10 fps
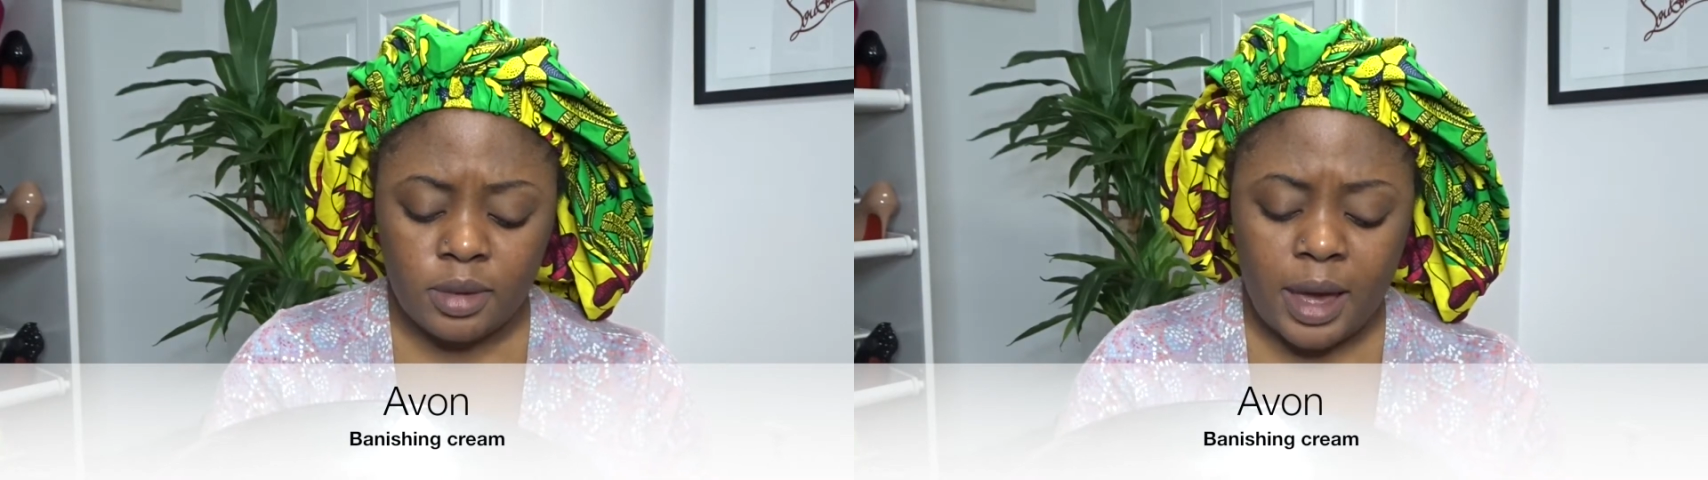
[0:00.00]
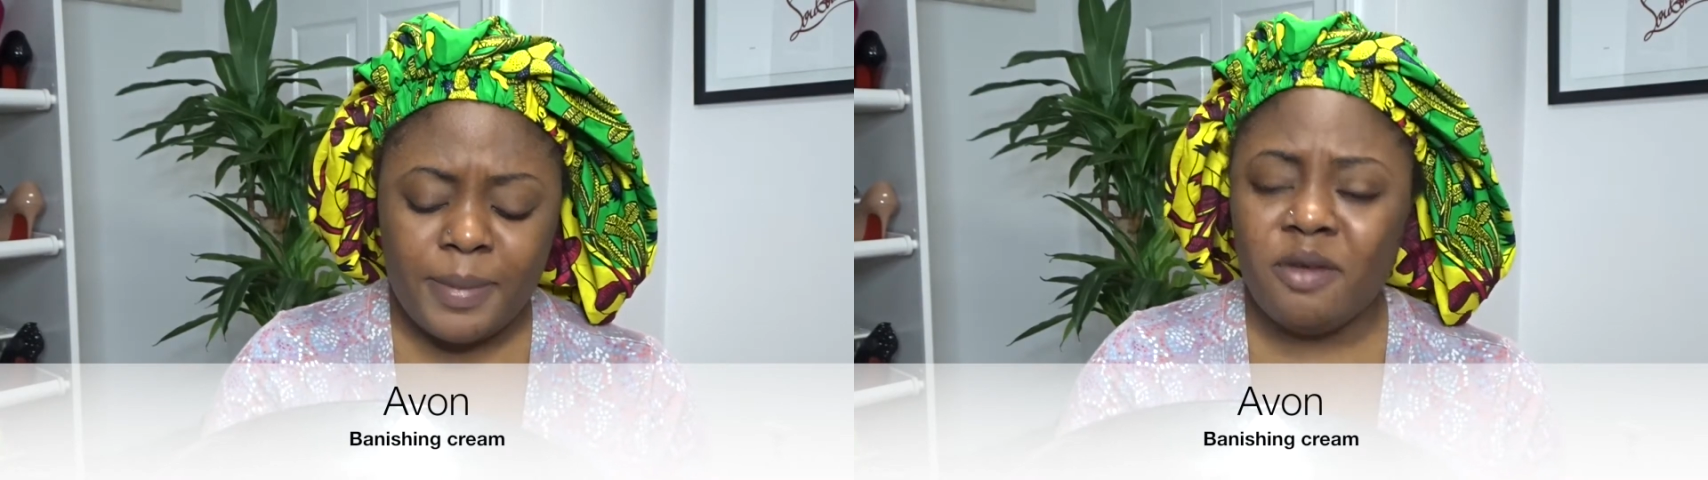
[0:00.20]

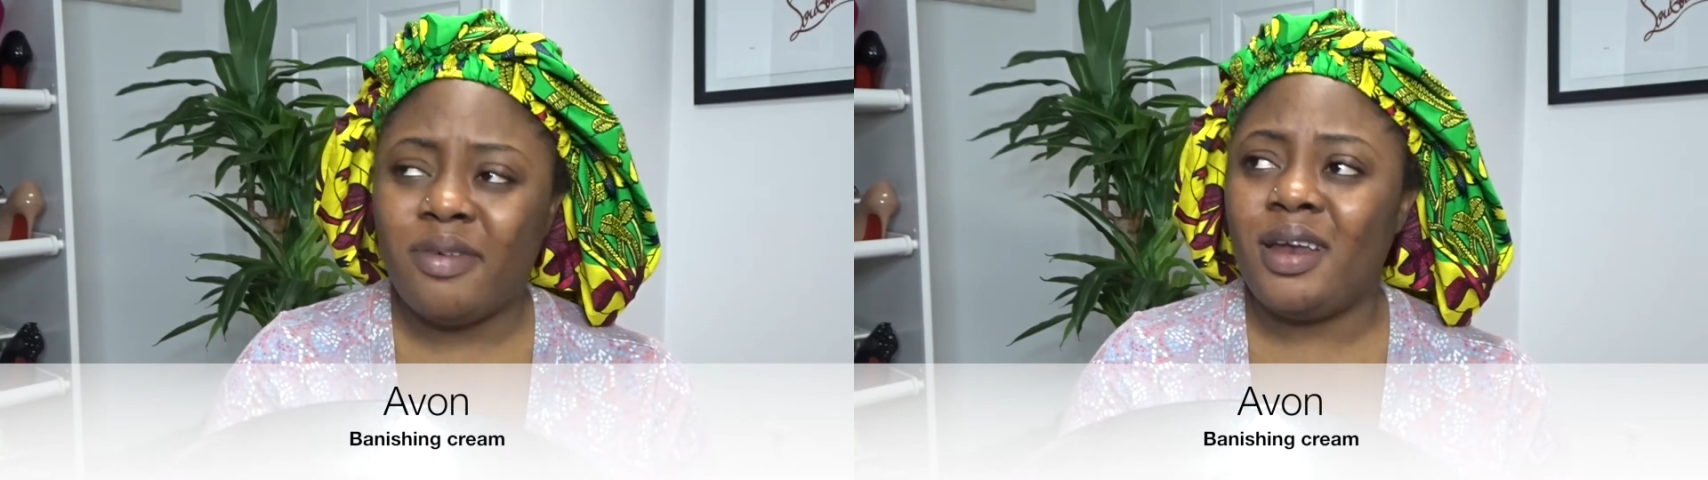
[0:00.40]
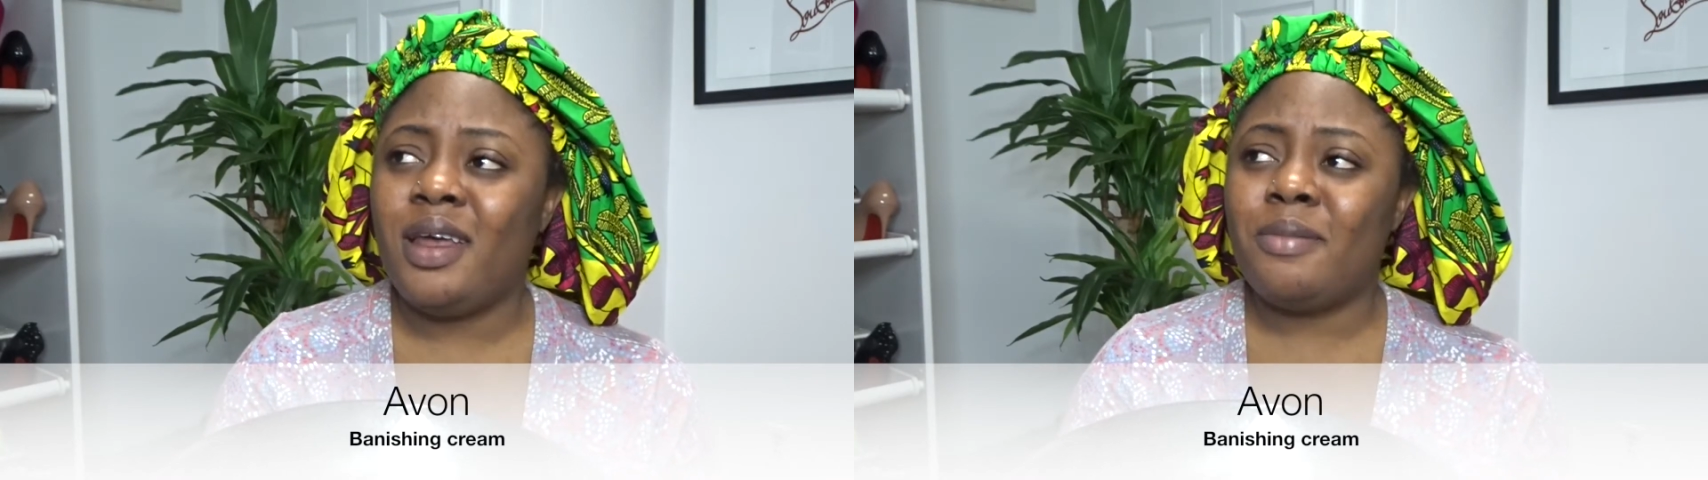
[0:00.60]

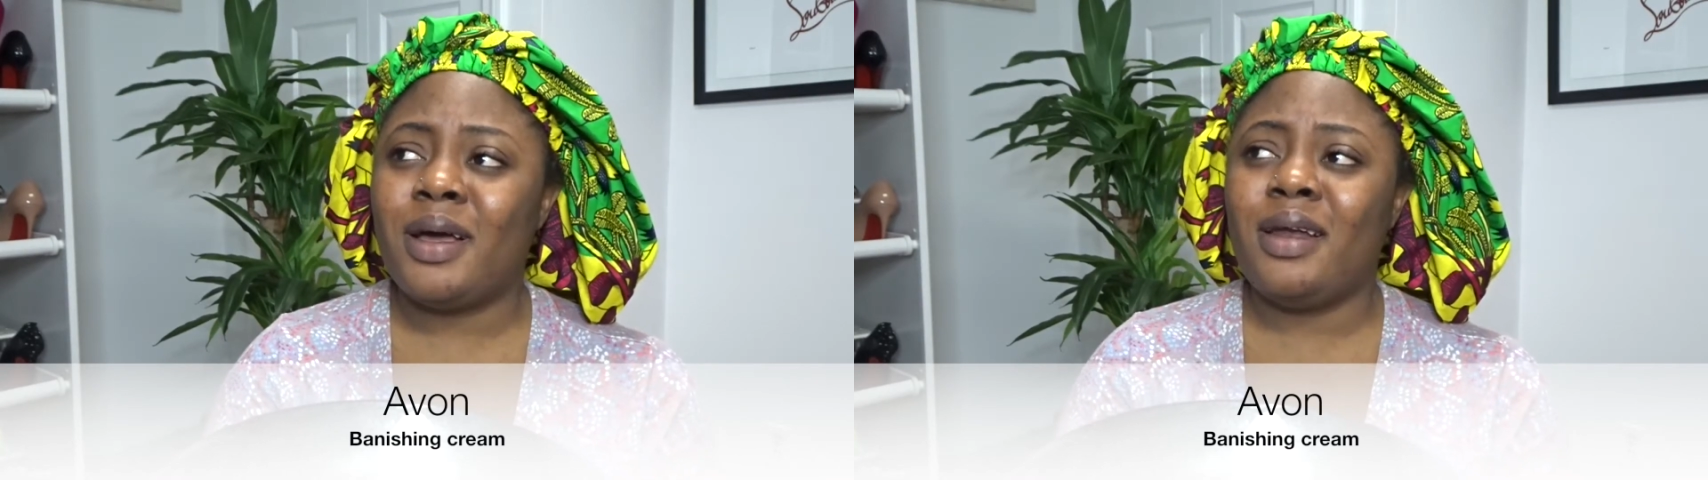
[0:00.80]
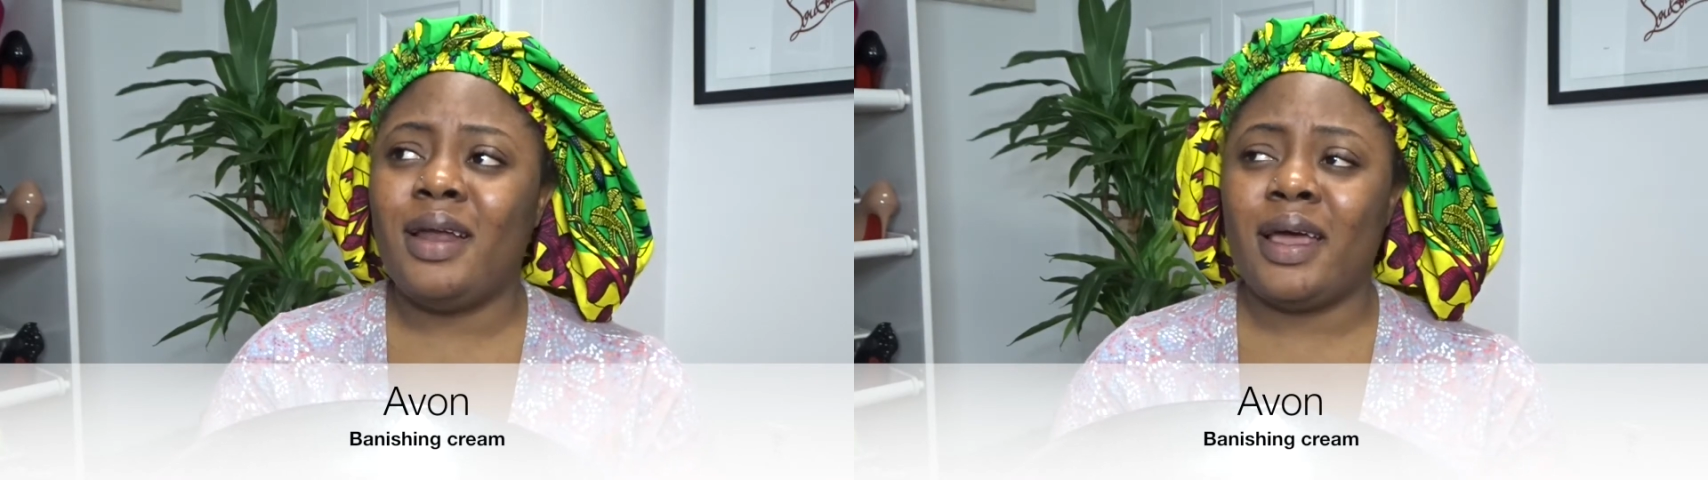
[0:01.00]
Right now I'm
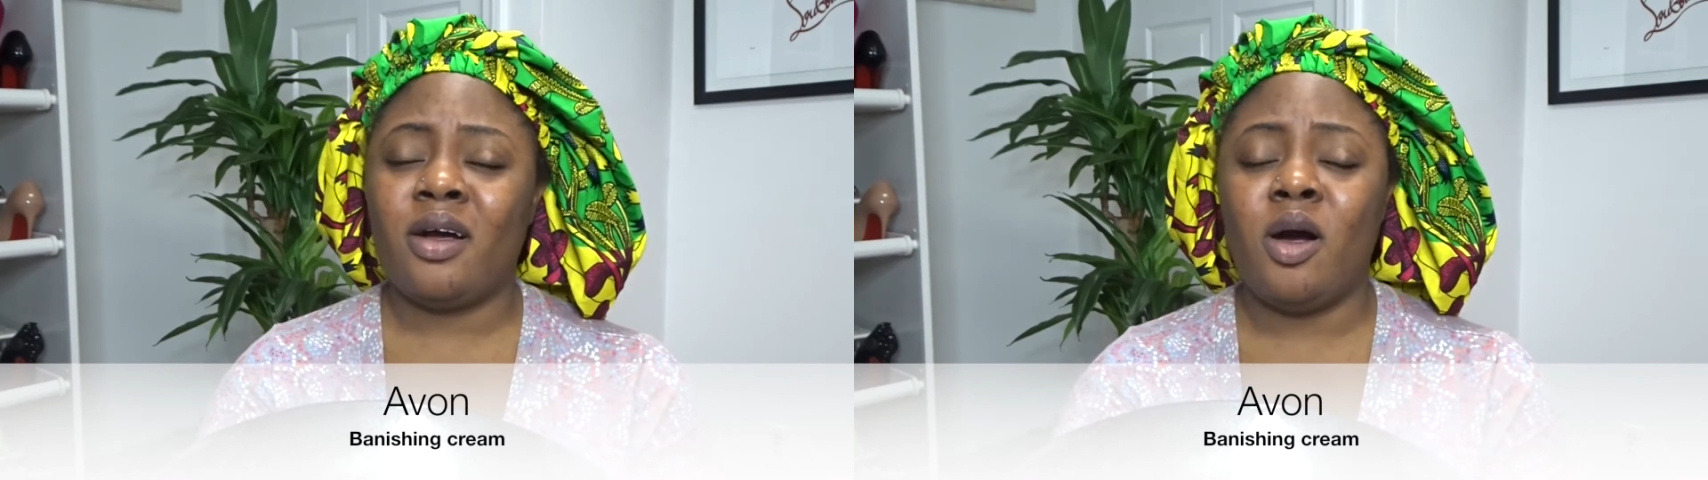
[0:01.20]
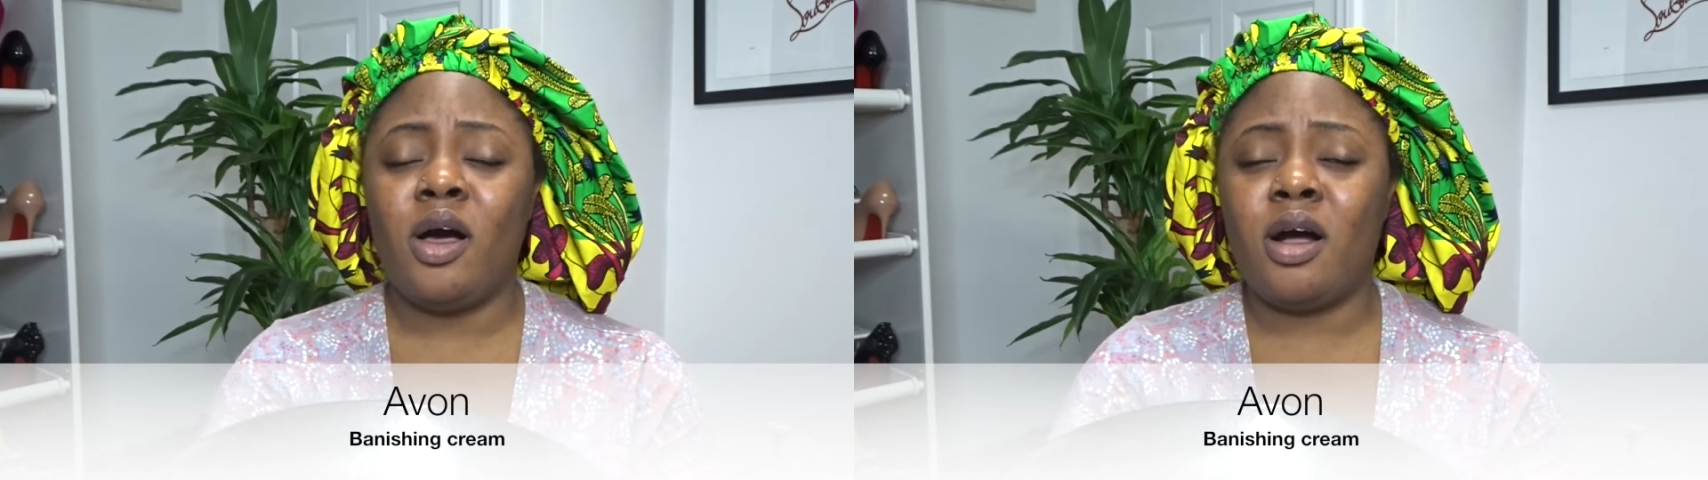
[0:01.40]
kind of
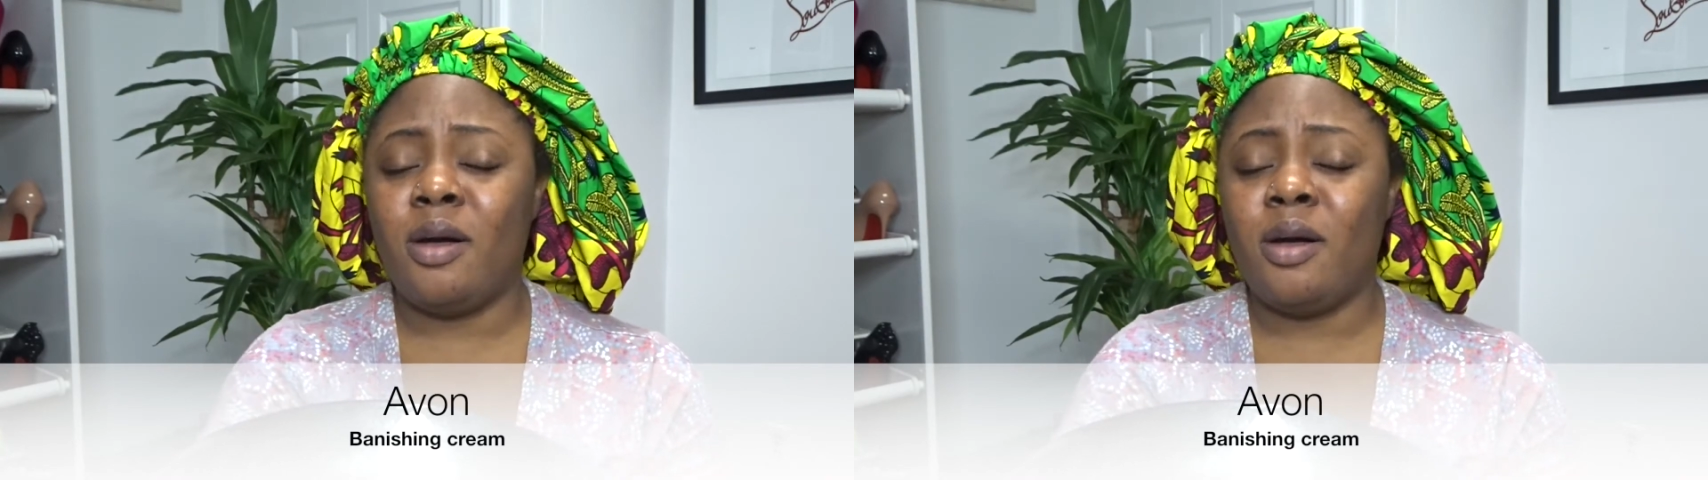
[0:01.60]
like a